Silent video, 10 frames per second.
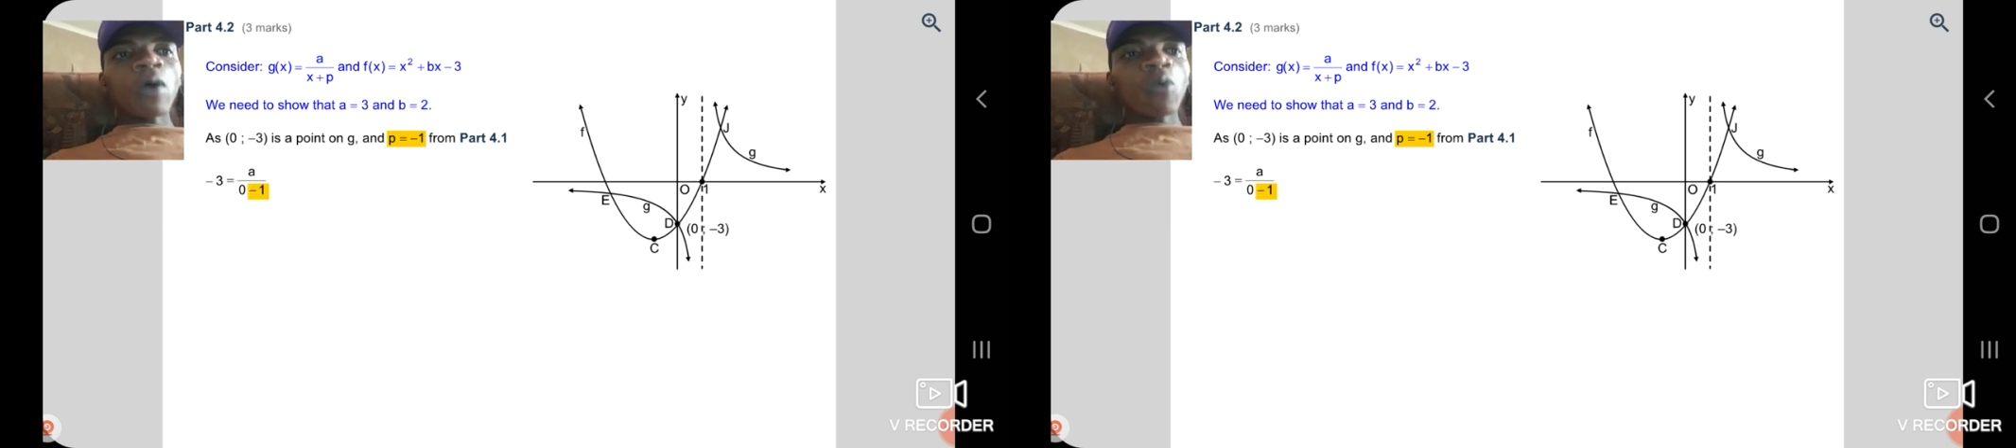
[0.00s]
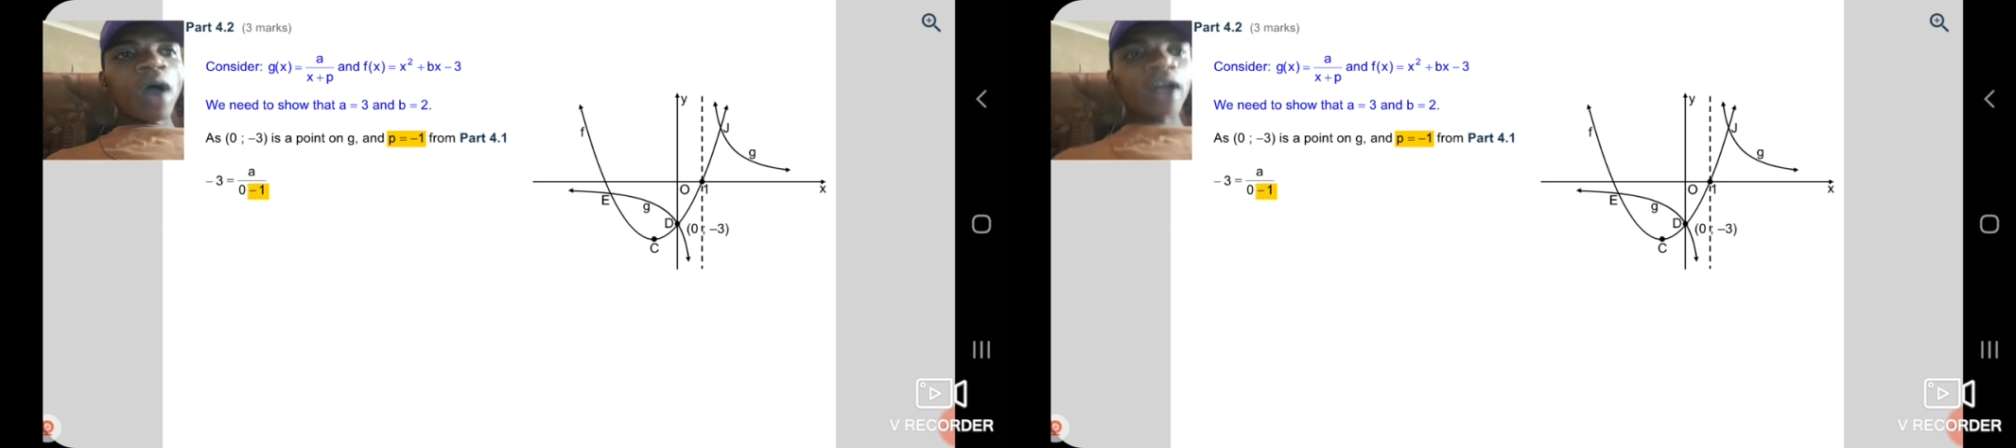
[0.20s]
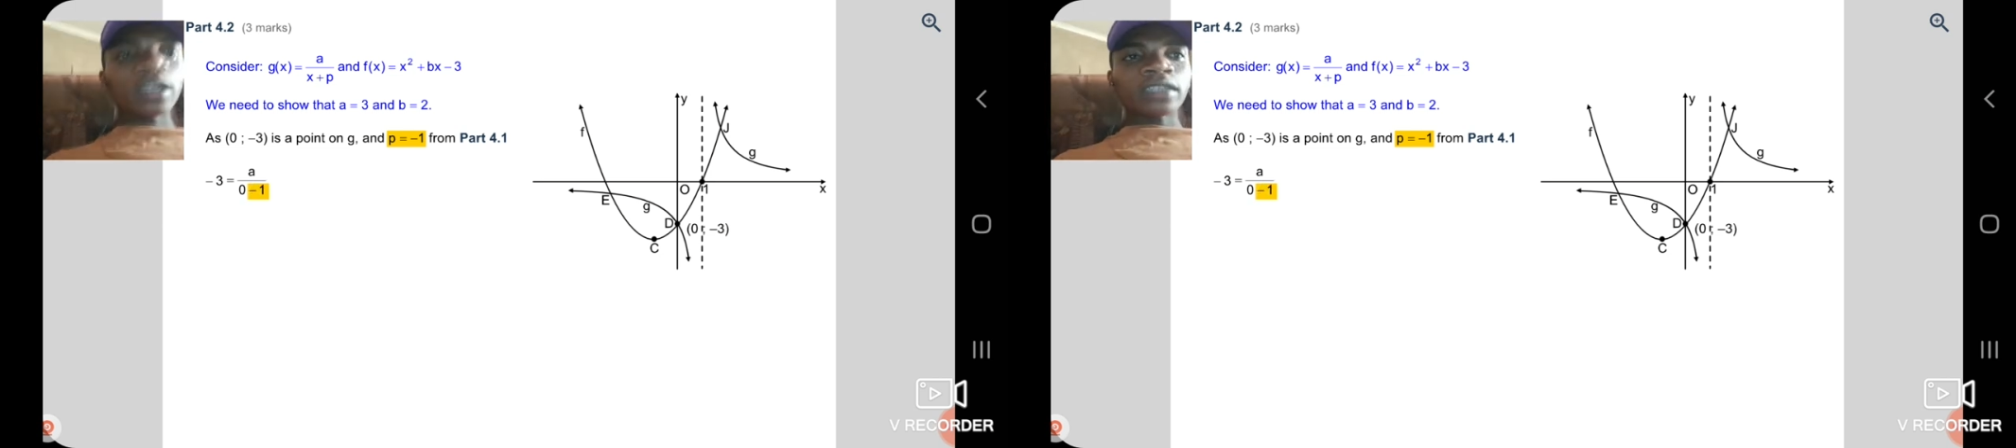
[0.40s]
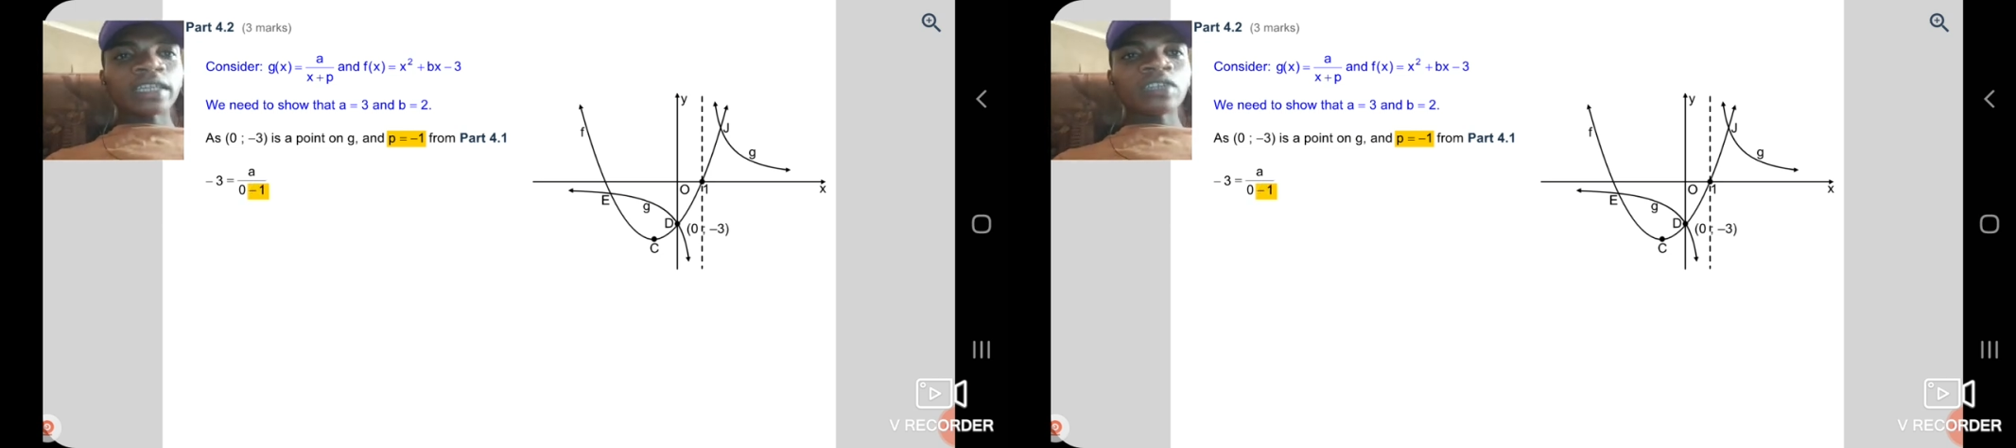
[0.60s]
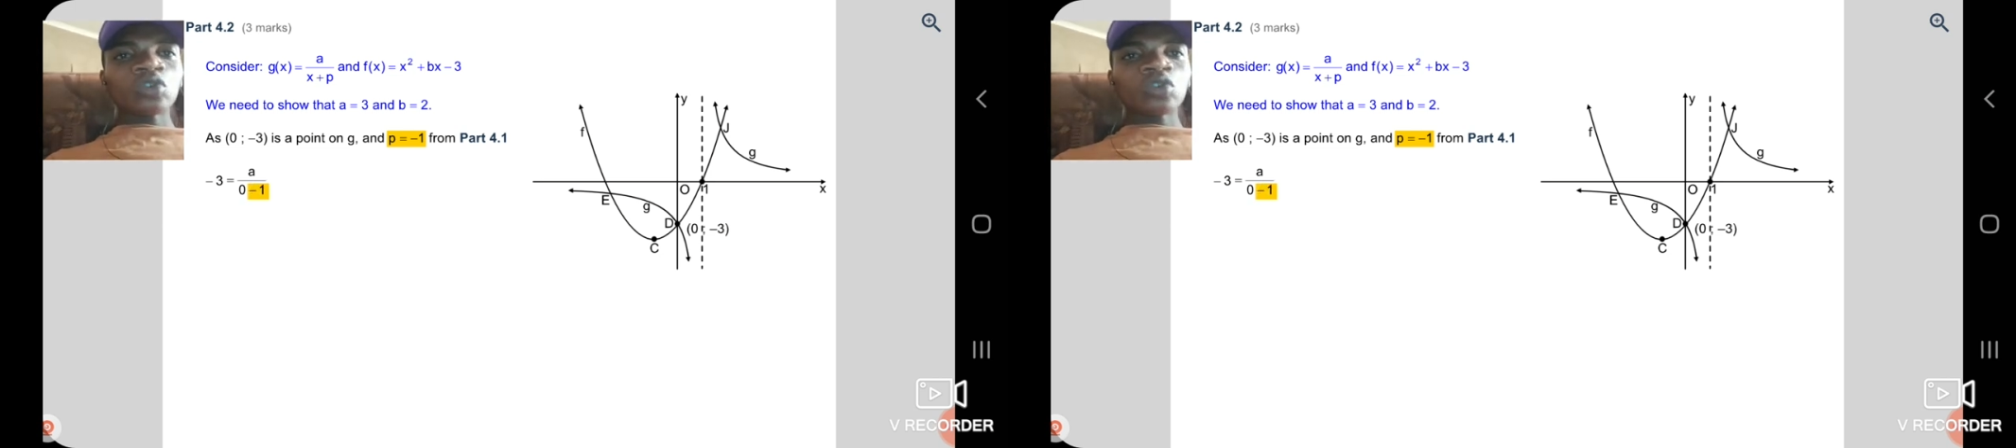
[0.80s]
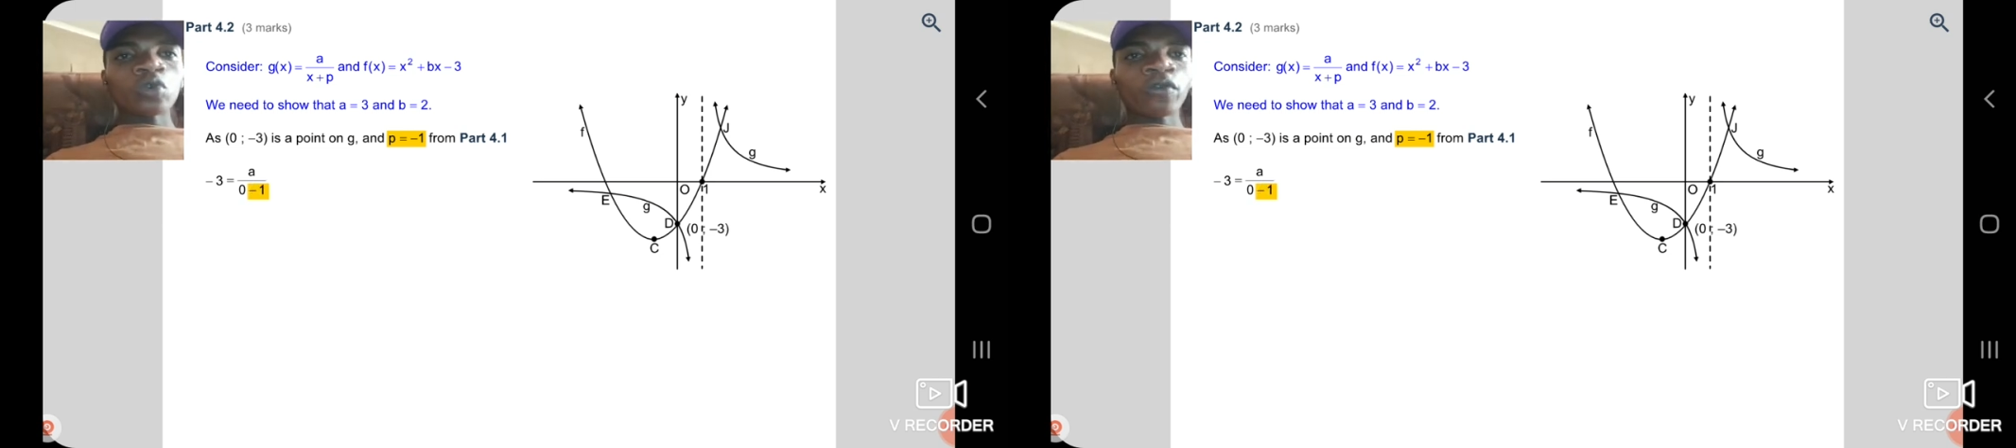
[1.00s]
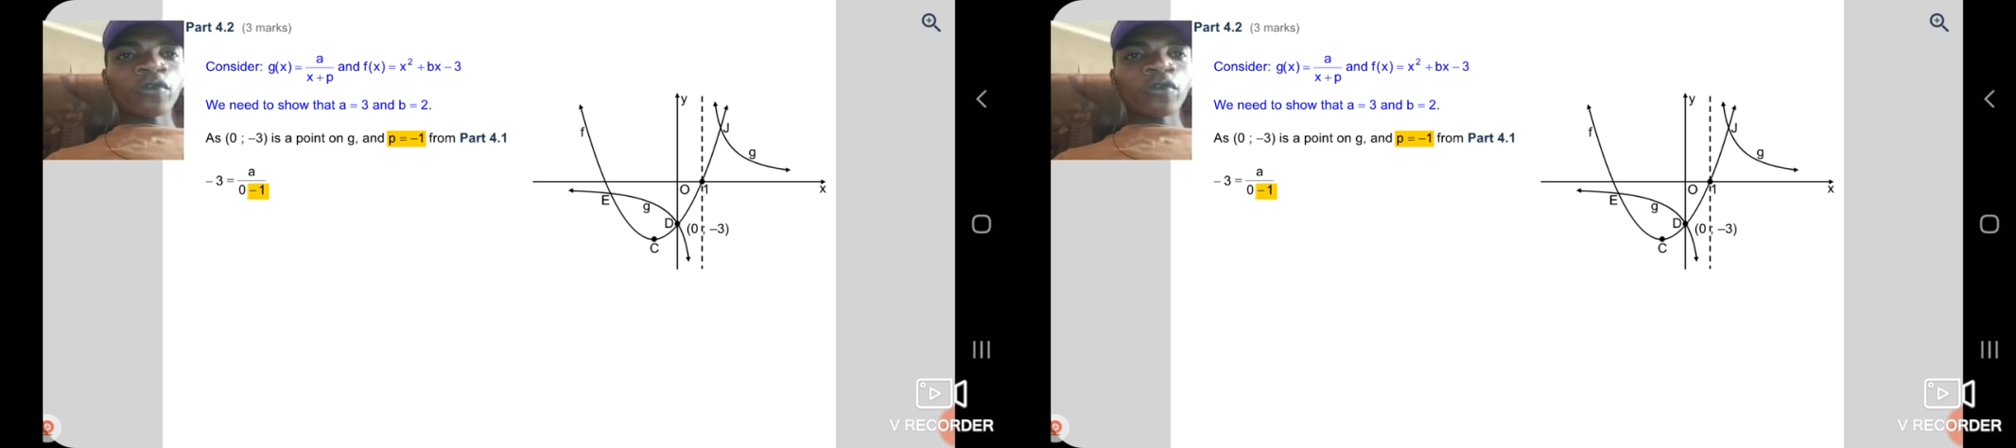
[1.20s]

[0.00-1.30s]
1 that you